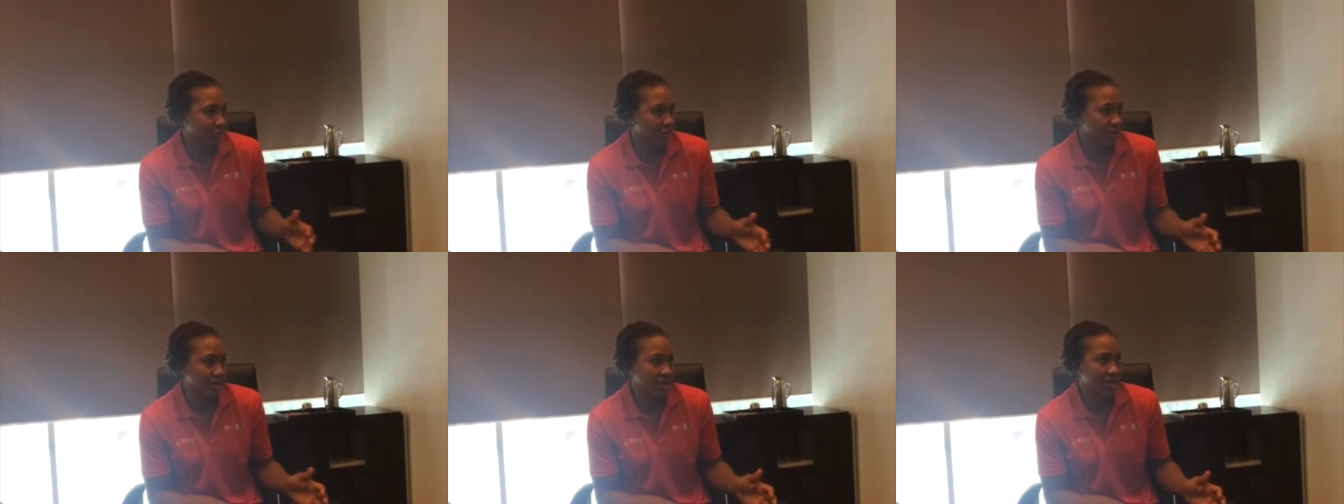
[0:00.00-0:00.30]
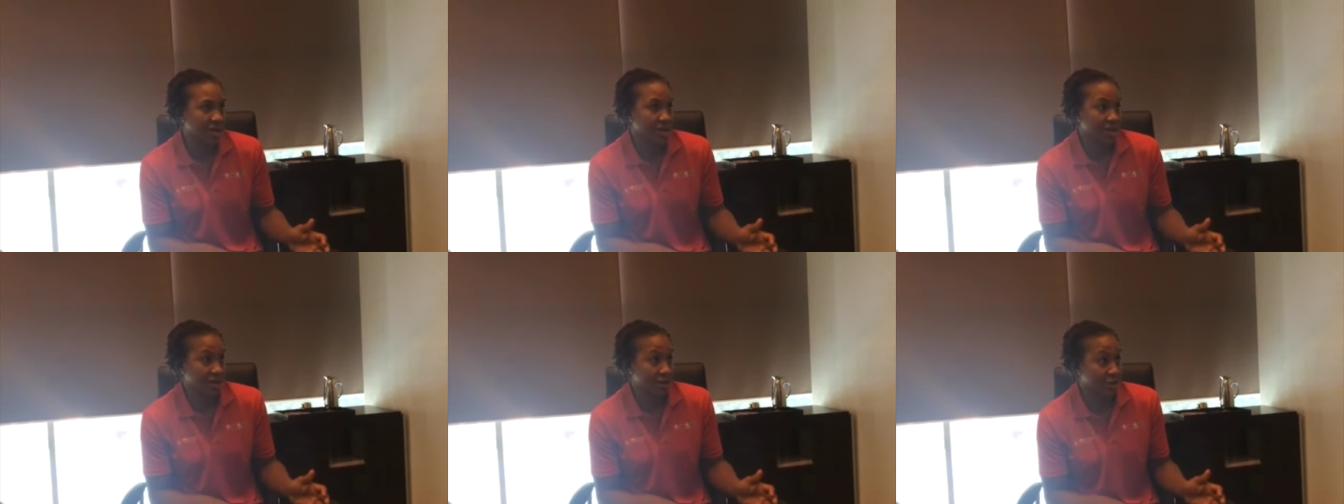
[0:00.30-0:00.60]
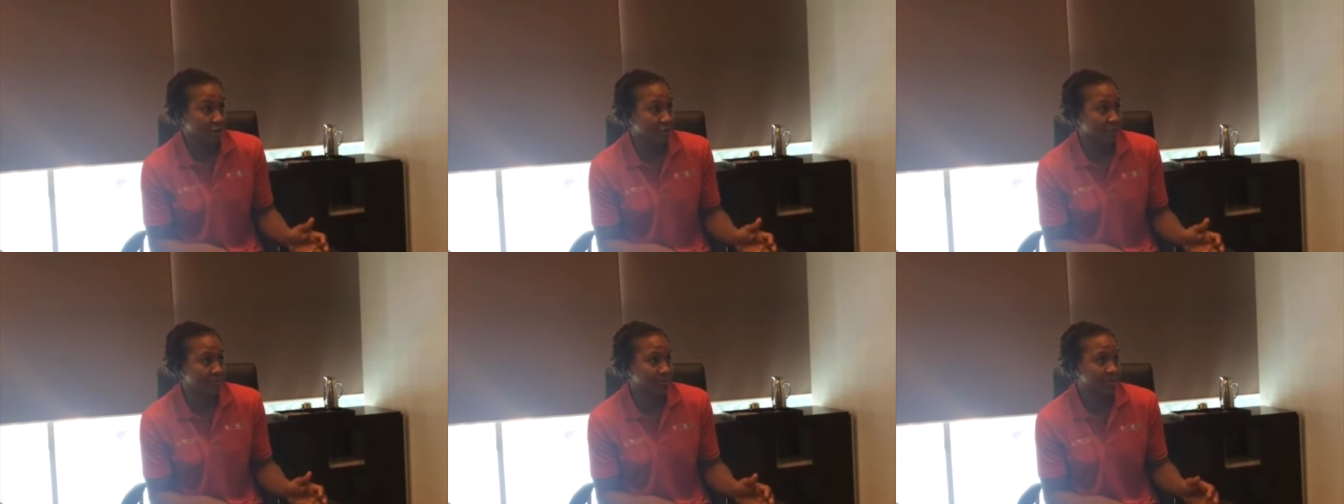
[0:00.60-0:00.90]
what it kind of
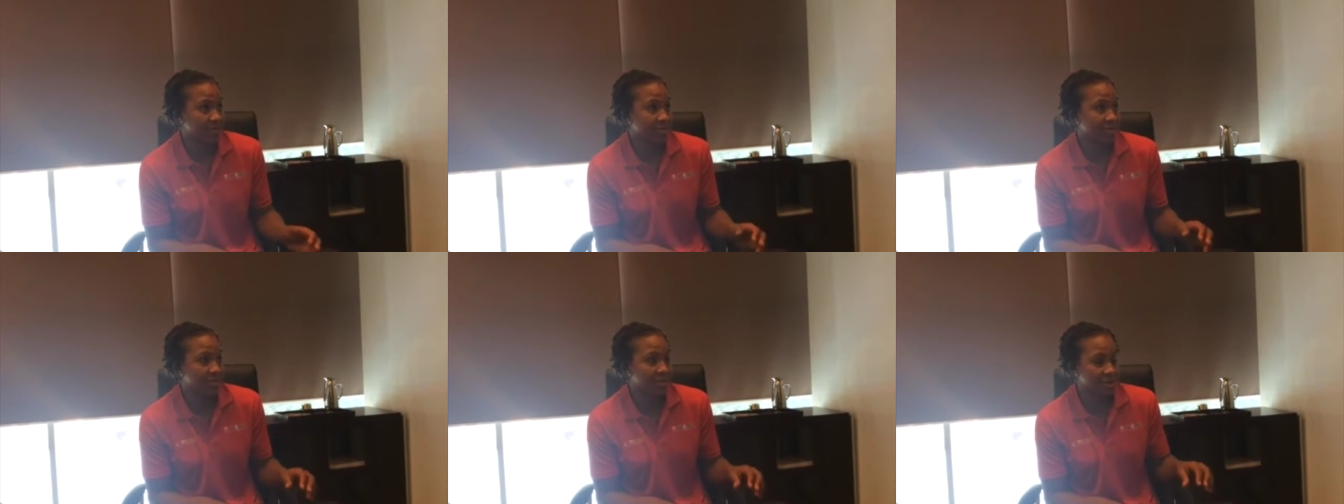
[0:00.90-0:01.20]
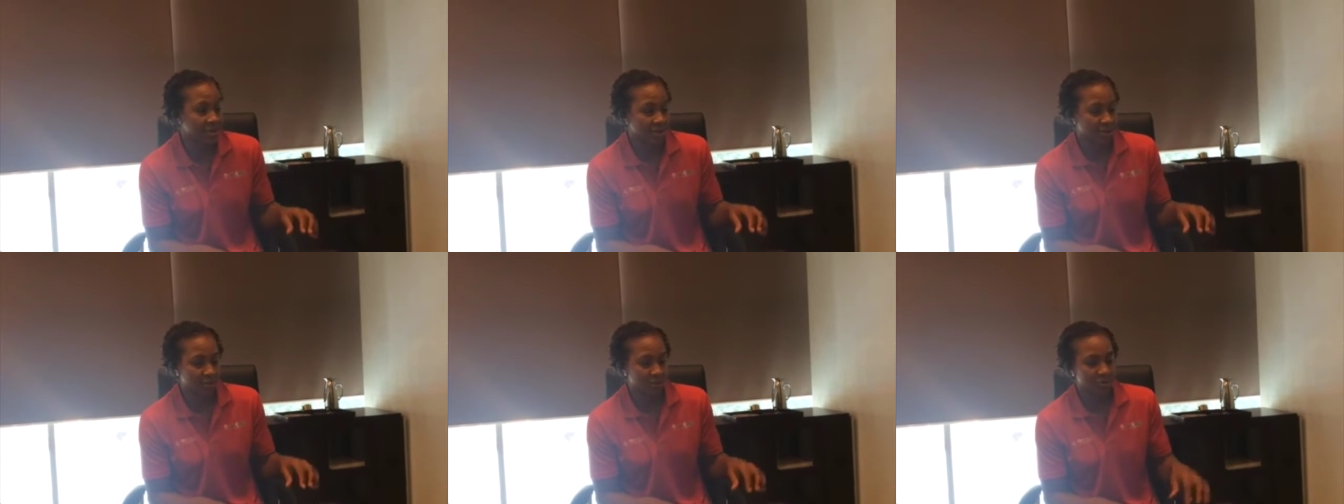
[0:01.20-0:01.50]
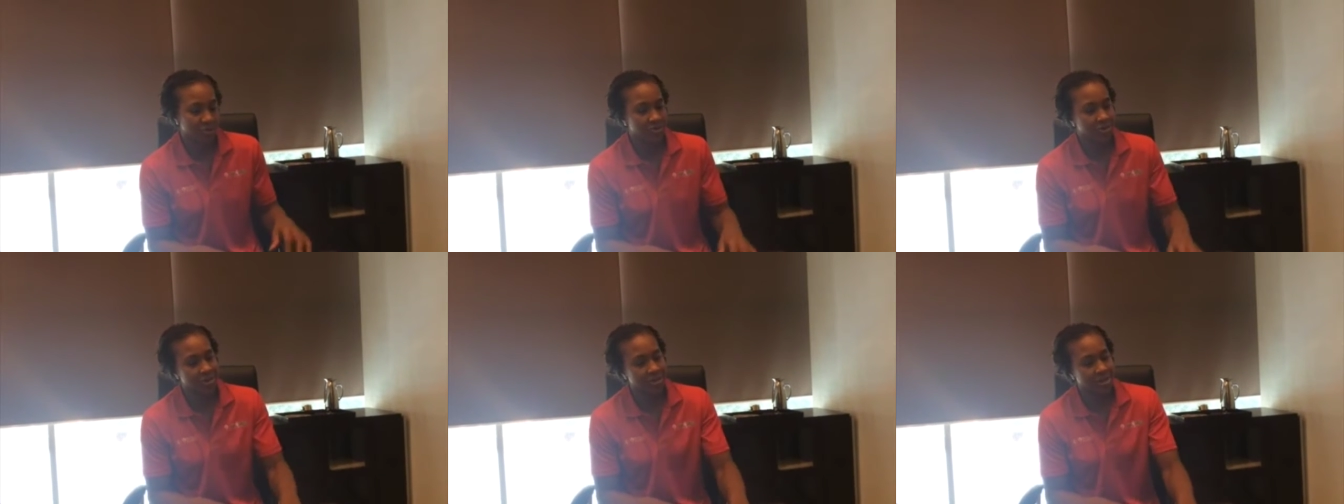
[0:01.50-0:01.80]
helps is
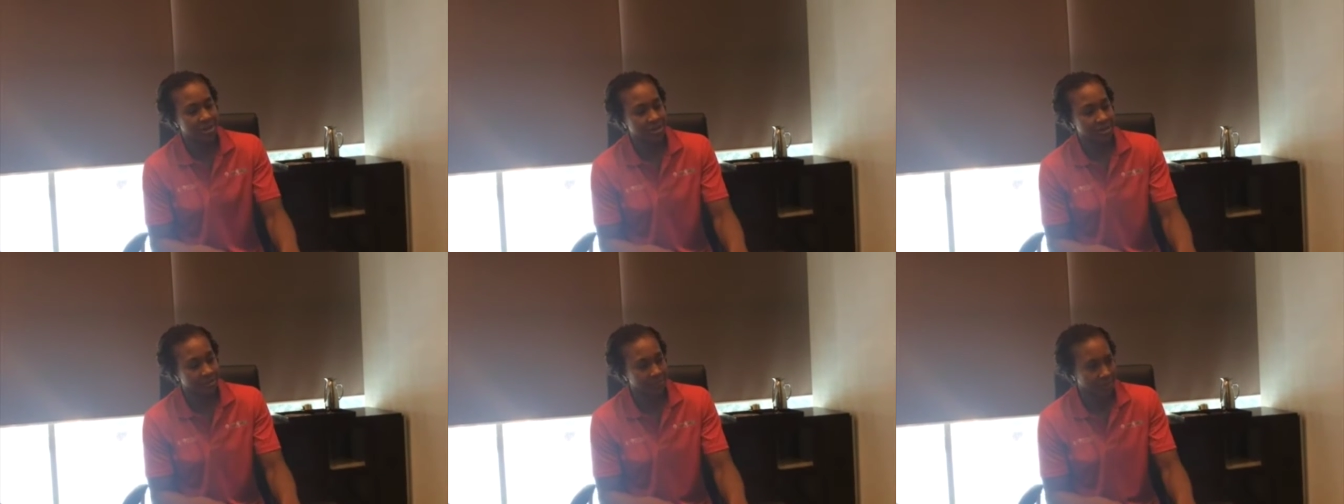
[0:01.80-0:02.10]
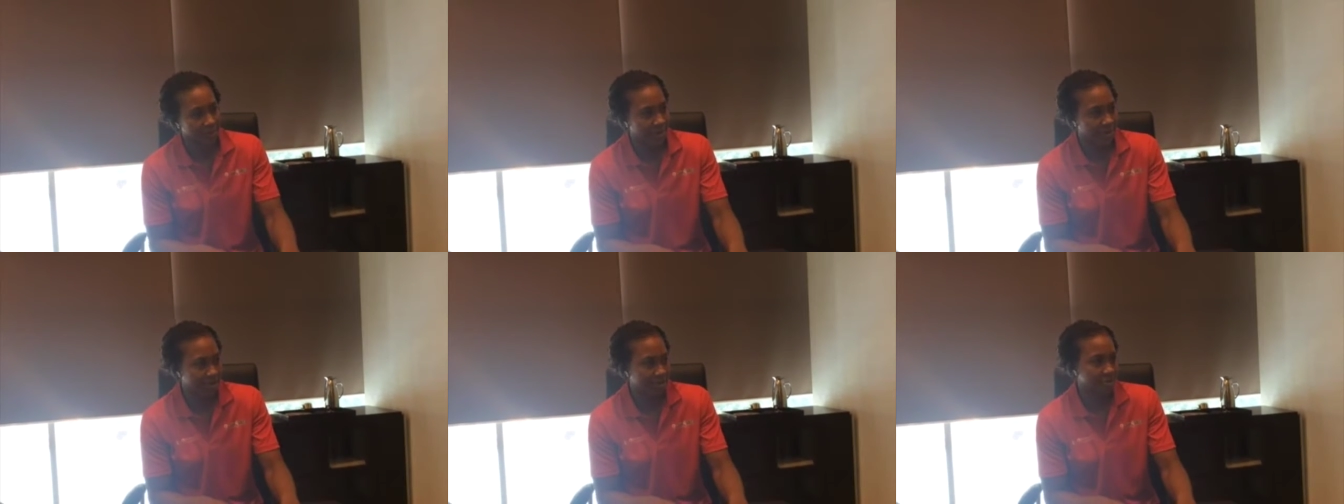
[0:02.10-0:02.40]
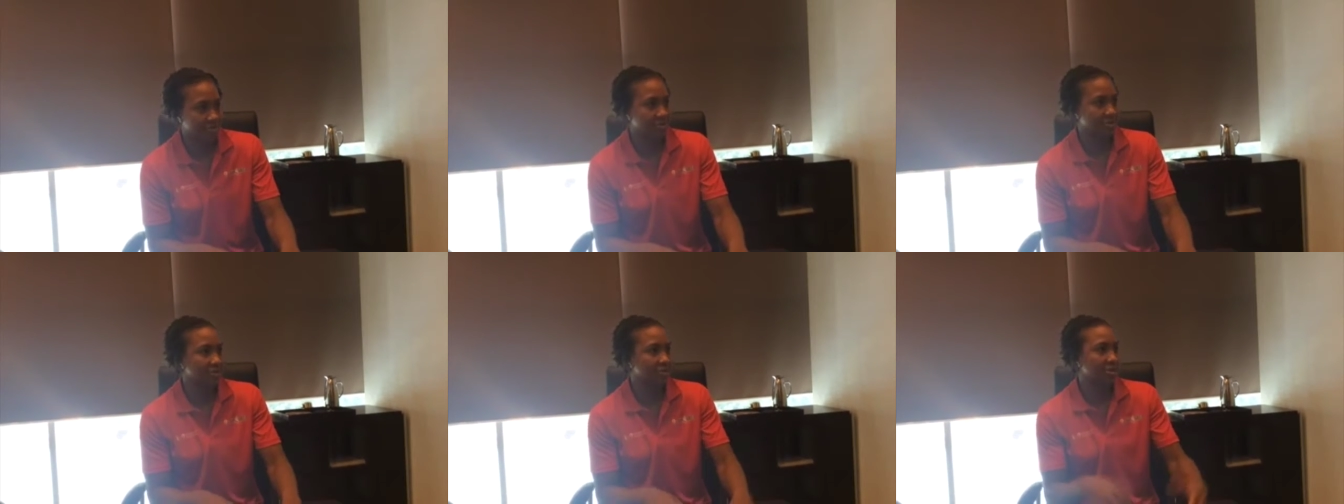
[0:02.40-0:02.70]
when you see these players,